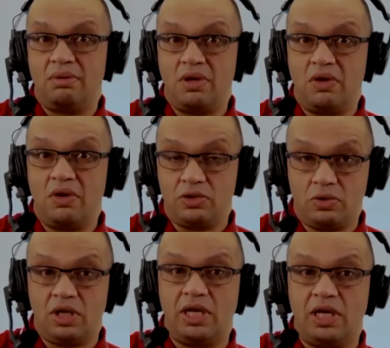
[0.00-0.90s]
You've just
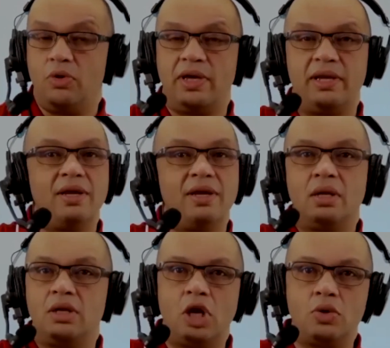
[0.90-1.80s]
got to keep looking.
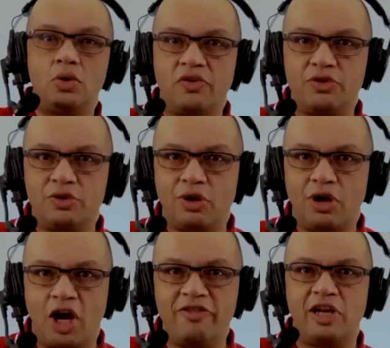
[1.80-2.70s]
No different to
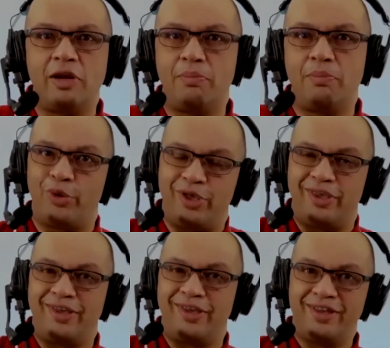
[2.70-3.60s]
hiring an employee.
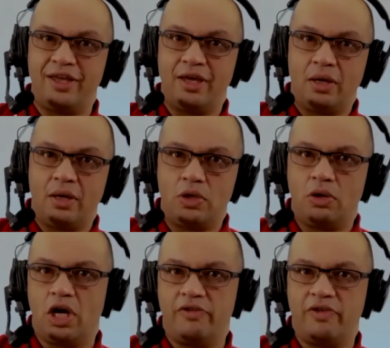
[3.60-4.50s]
When you
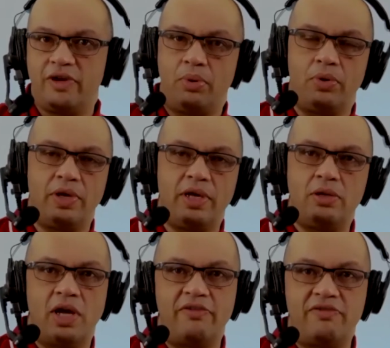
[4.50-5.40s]
hire an employee,
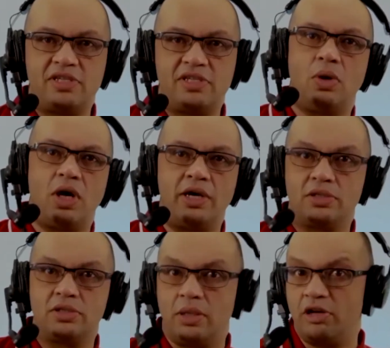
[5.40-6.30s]
not every single hire is
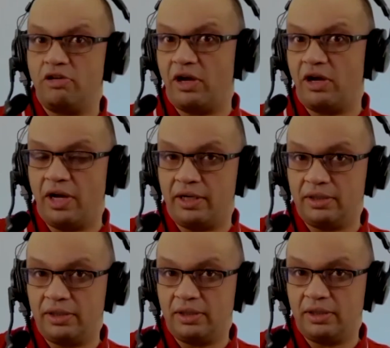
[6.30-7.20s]
going to be a great hire.
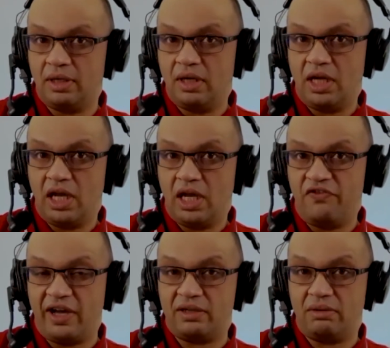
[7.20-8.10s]
And in
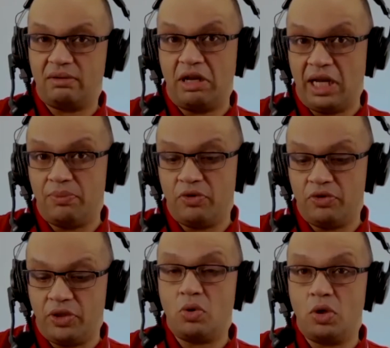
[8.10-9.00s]
fact, a number of
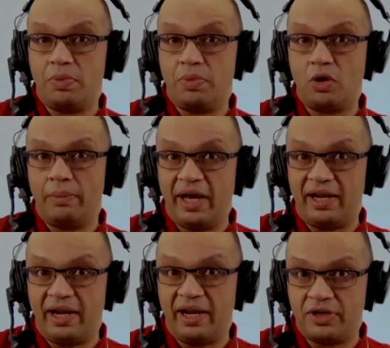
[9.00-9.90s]
them could be quite
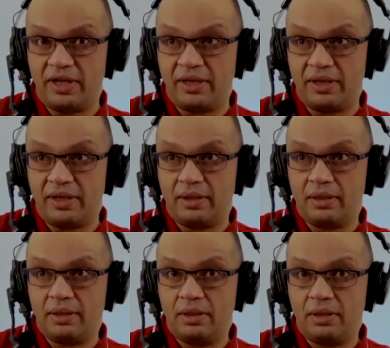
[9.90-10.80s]
bad actually,
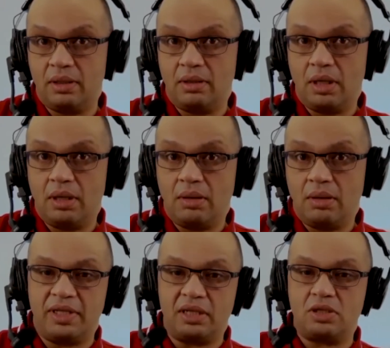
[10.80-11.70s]

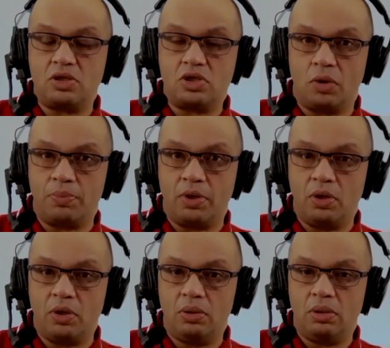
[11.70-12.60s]
but doesn't stop
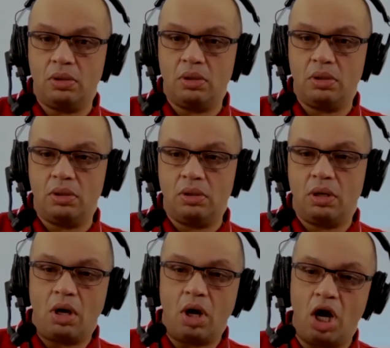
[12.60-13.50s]
you
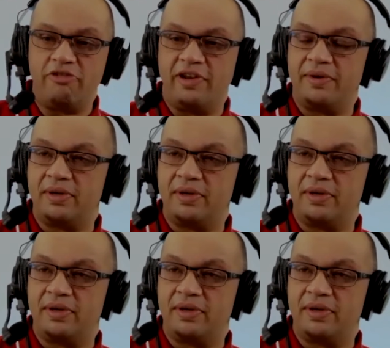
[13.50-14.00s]
hiring.